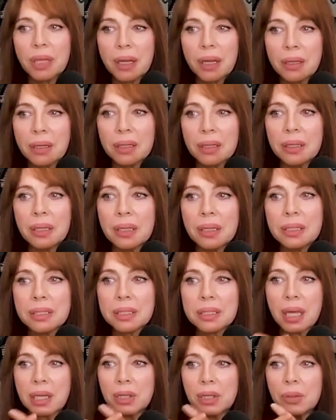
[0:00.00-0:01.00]
editing is
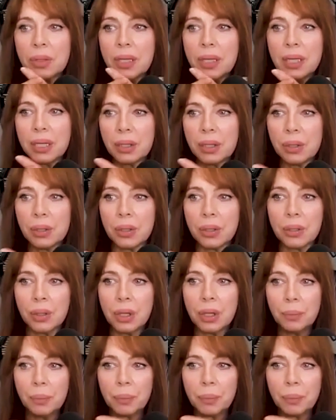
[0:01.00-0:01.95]
that you hear